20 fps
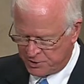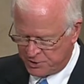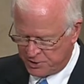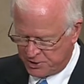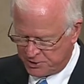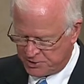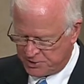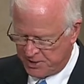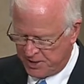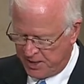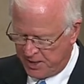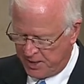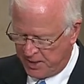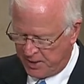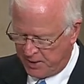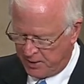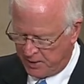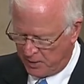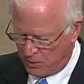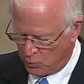just
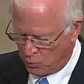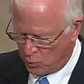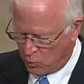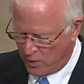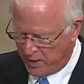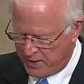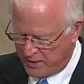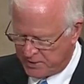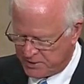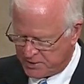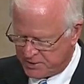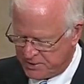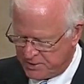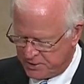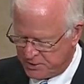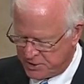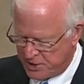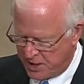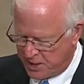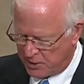that, and it weights
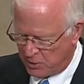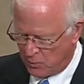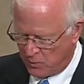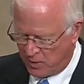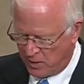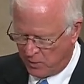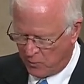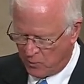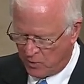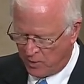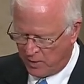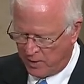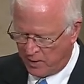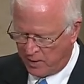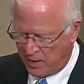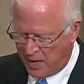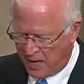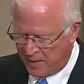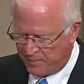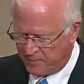the January 1
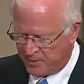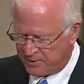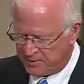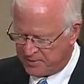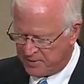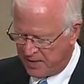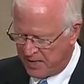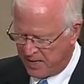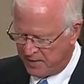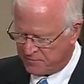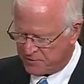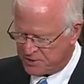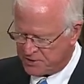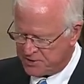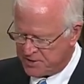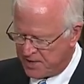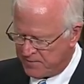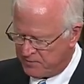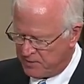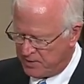allotment to have
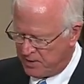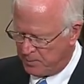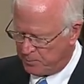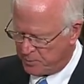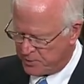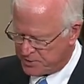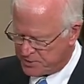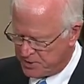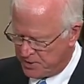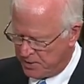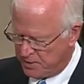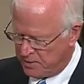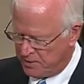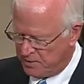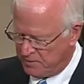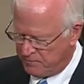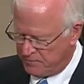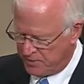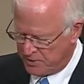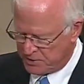70%
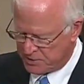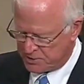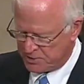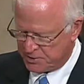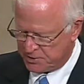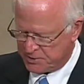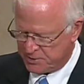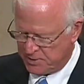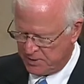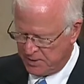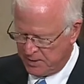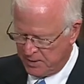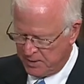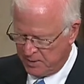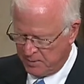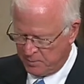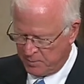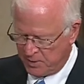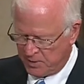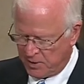of the visas
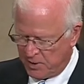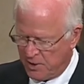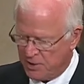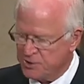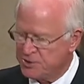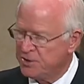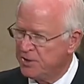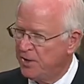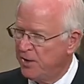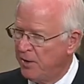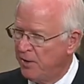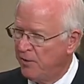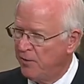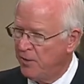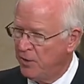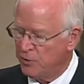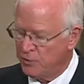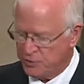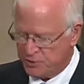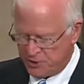because there are
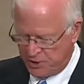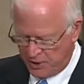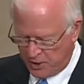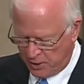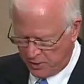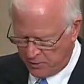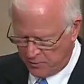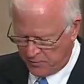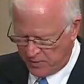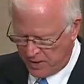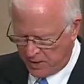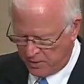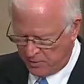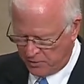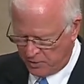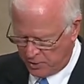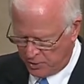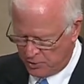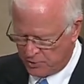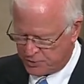those
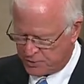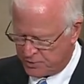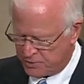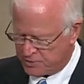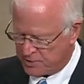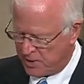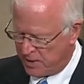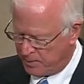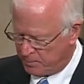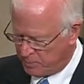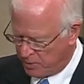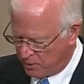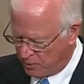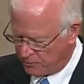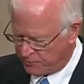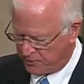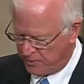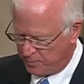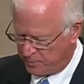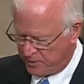year-round users like
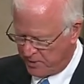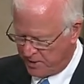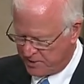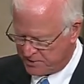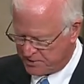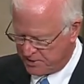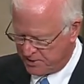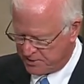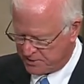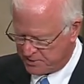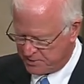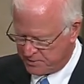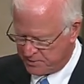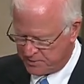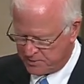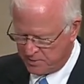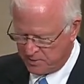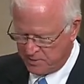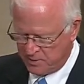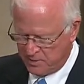poultry
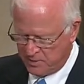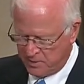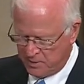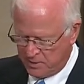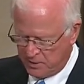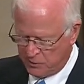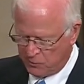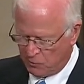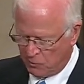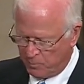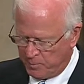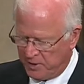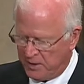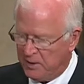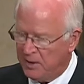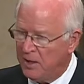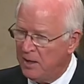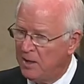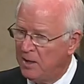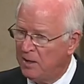processors who will
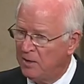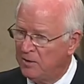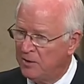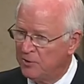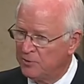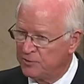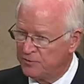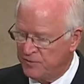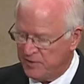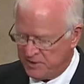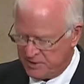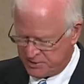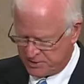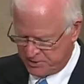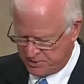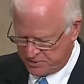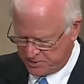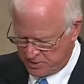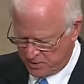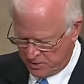be needing those
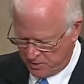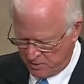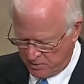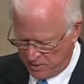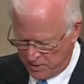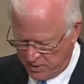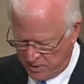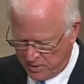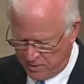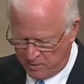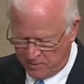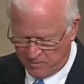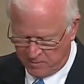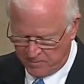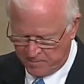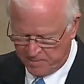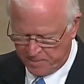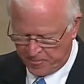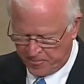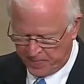visas early on.